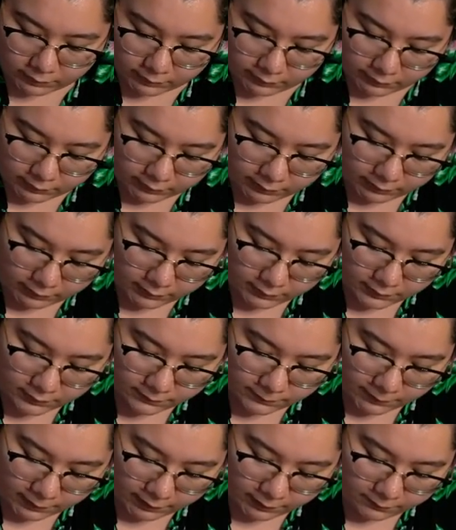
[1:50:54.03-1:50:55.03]
Like,
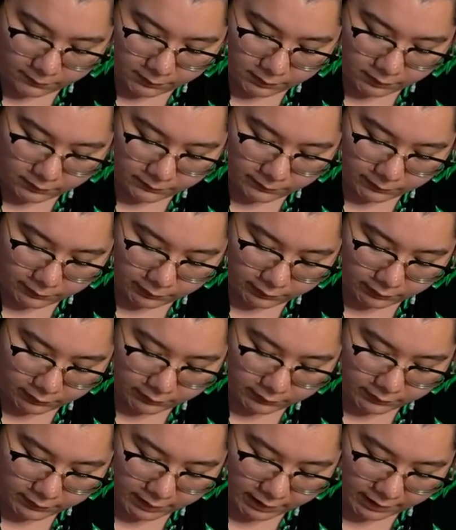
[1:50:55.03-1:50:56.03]
if I would have
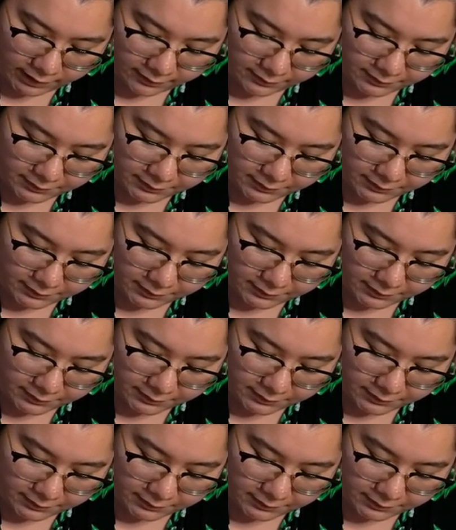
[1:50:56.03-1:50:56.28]
learned how